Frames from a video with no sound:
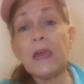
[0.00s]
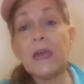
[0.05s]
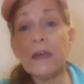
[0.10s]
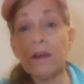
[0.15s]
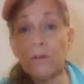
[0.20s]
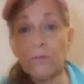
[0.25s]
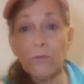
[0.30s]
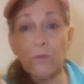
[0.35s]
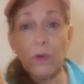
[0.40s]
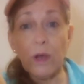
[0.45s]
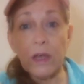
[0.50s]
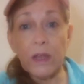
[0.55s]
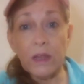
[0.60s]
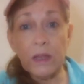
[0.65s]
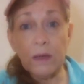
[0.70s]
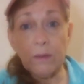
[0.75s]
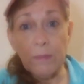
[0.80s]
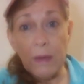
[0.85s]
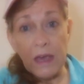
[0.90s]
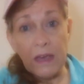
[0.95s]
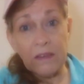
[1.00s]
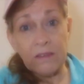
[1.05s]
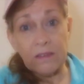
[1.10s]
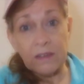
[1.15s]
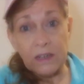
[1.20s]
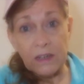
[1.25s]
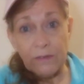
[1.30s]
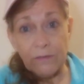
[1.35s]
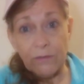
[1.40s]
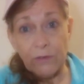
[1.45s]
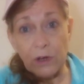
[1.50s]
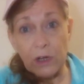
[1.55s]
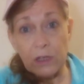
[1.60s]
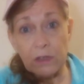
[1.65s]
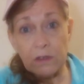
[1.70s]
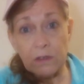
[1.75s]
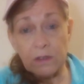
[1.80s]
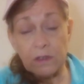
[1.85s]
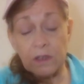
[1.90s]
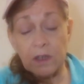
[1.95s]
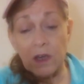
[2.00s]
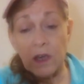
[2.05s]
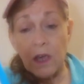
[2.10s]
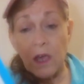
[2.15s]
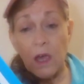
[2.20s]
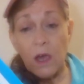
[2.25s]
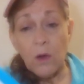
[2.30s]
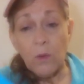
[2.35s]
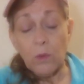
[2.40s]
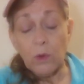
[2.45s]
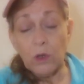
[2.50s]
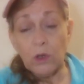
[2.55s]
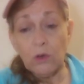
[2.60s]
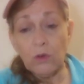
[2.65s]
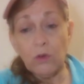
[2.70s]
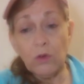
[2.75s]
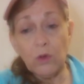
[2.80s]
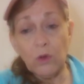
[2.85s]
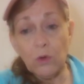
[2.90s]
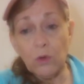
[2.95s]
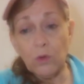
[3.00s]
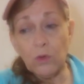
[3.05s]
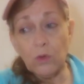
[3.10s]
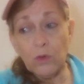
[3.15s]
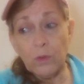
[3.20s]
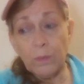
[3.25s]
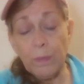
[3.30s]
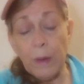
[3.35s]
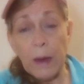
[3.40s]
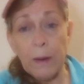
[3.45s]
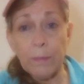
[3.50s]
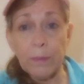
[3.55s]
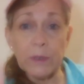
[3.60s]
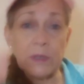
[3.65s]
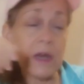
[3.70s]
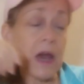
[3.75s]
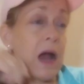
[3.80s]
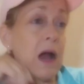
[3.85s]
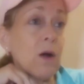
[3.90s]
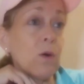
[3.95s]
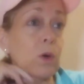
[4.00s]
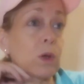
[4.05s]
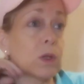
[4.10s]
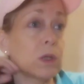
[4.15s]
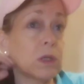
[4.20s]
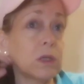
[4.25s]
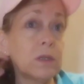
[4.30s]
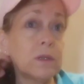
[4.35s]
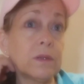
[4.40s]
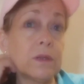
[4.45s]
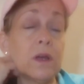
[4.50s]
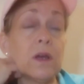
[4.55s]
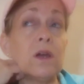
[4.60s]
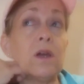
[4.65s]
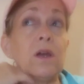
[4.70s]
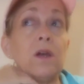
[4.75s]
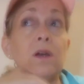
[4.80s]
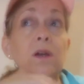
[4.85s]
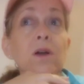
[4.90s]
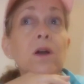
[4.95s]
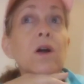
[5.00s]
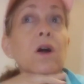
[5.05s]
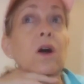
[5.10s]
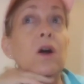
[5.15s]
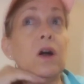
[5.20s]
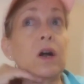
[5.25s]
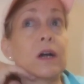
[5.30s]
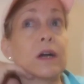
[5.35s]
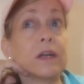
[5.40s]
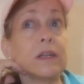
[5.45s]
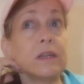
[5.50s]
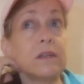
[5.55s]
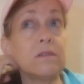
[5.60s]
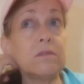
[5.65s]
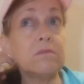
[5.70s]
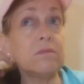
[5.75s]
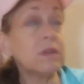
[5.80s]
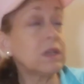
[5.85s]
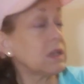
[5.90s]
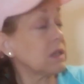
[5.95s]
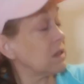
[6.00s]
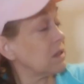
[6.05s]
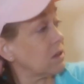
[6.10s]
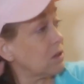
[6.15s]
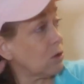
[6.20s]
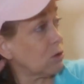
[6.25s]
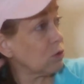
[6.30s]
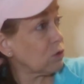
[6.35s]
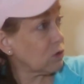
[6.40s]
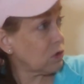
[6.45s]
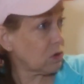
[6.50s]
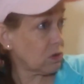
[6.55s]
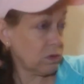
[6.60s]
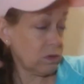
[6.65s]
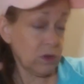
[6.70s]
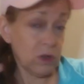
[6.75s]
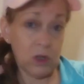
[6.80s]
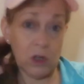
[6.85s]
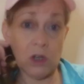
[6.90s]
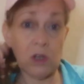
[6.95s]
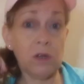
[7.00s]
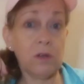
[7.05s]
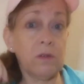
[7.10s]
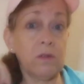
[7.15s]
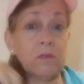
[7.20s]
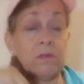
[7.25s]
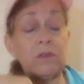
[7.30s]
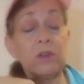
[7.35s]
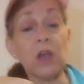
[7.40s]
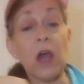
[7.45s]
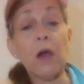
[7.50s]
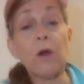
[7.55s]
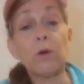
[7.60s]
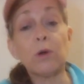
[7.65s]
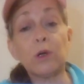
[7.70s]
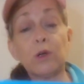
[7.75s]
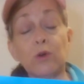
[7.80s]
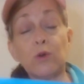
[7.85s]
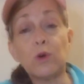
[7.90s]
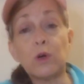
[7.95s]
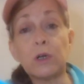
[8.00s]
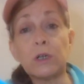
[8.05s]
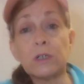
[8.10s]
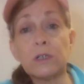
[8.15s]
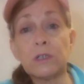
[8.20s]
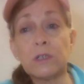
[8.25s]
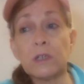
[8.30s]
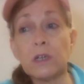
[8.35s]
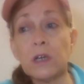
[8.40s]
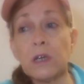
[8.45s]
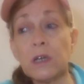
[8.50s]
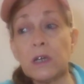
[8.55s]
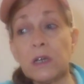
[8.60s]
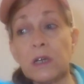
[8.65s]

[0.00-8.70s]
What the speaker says: it really makes a difference when you use paper towel on those shower doors.